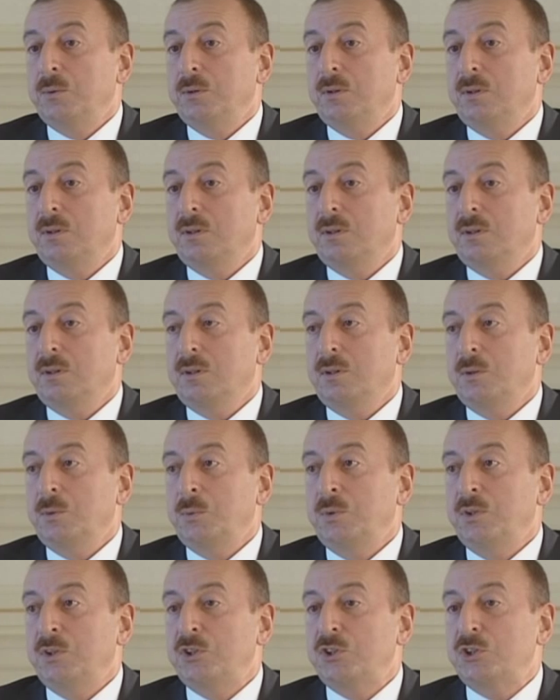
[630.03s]

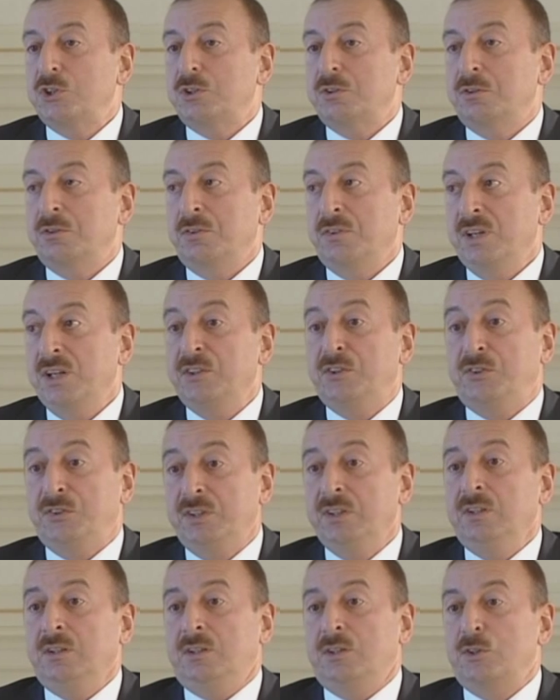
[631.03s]
which create
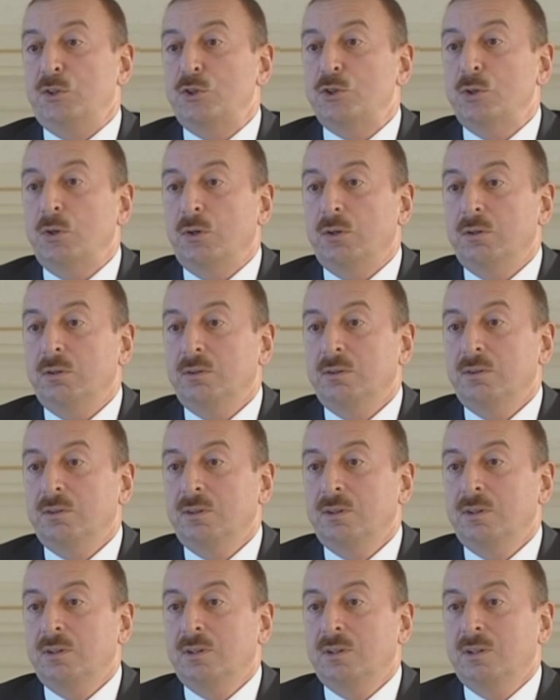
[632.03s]
real concern,
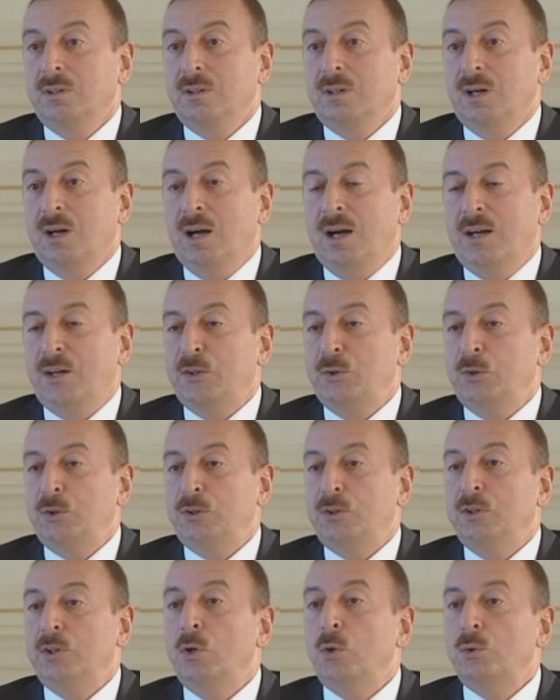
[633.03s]
are
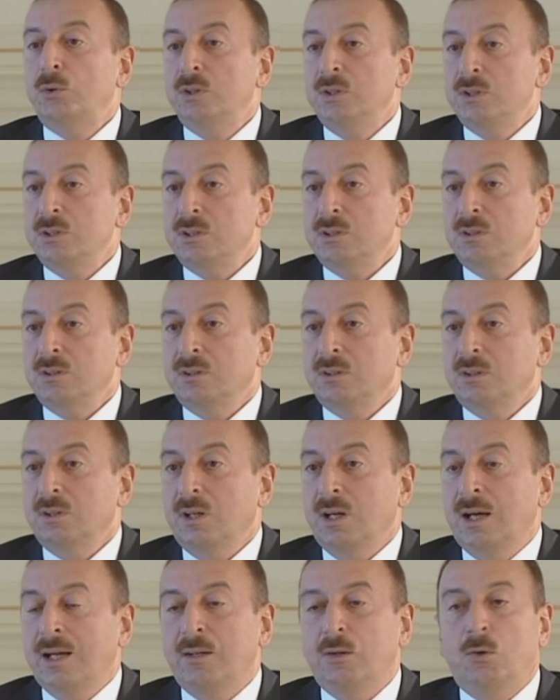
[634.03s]
not noticed,
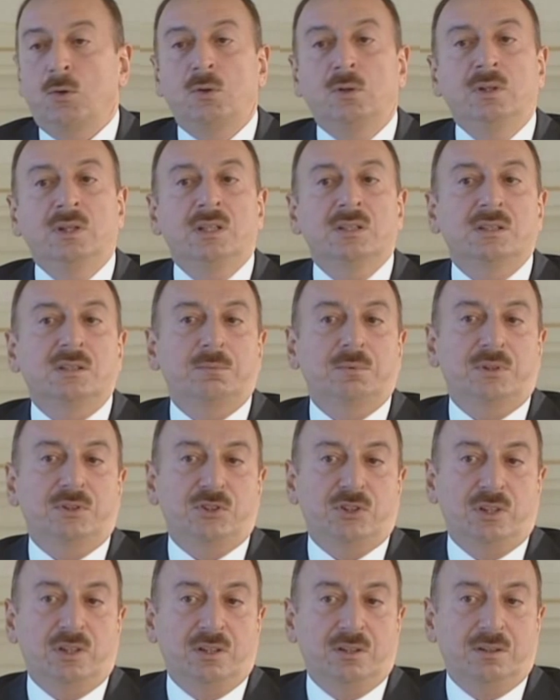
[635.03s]
and only
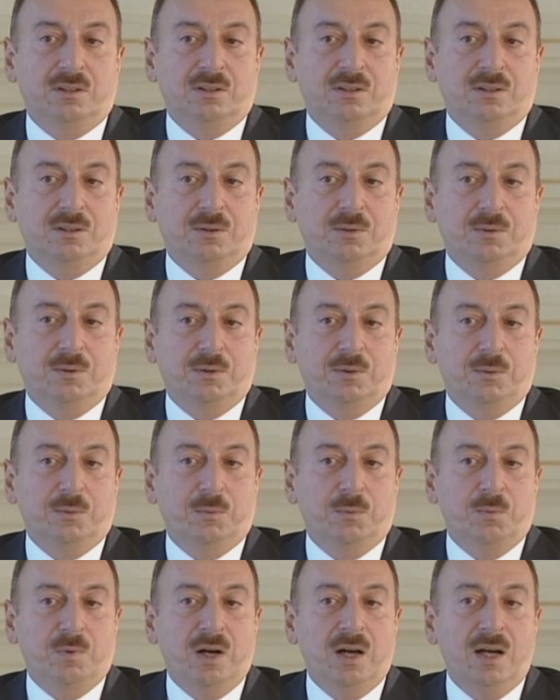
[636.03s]
Azerbaijan?
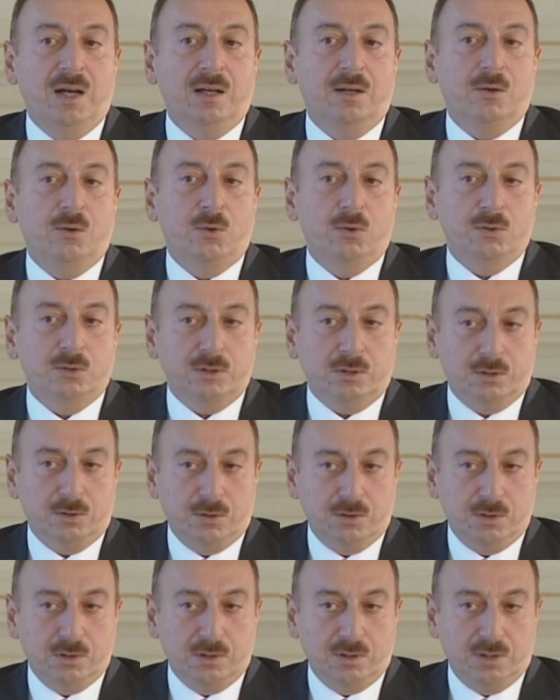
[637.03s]
Why all the
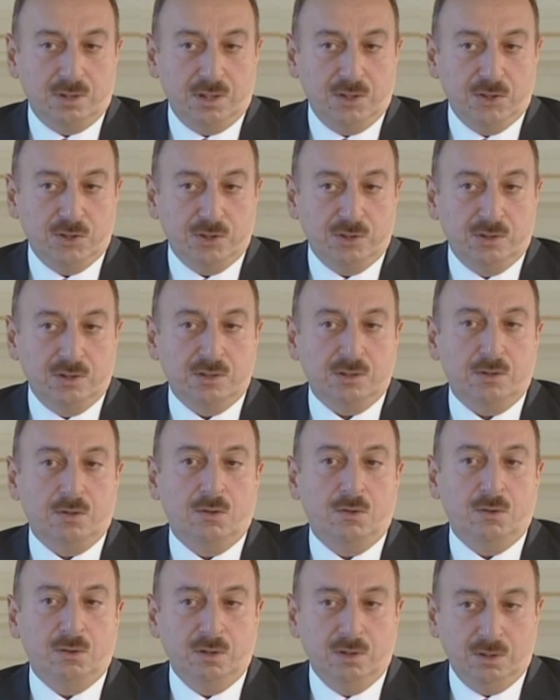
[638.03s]
concentration is
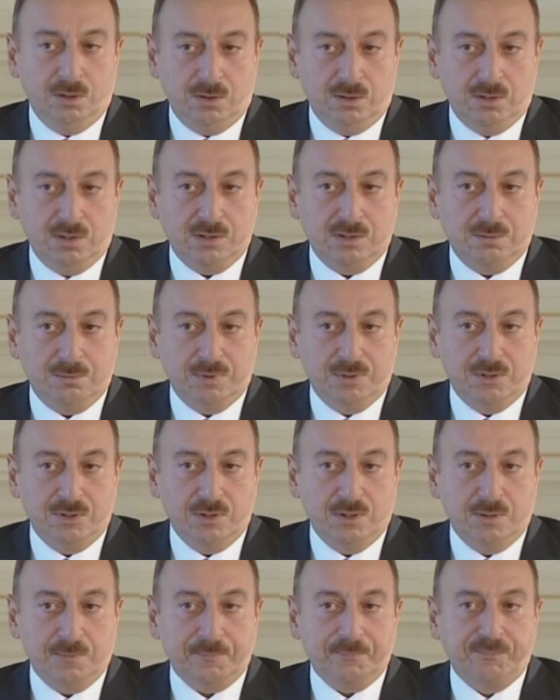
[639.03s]
only on
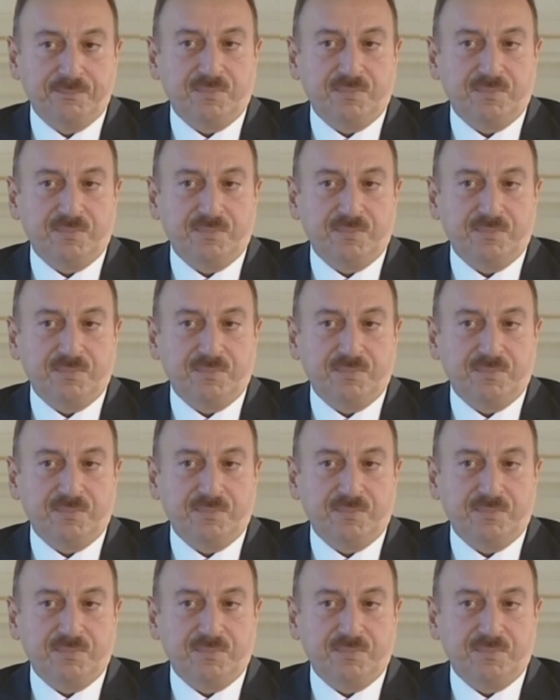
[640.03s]
Azerbaijan?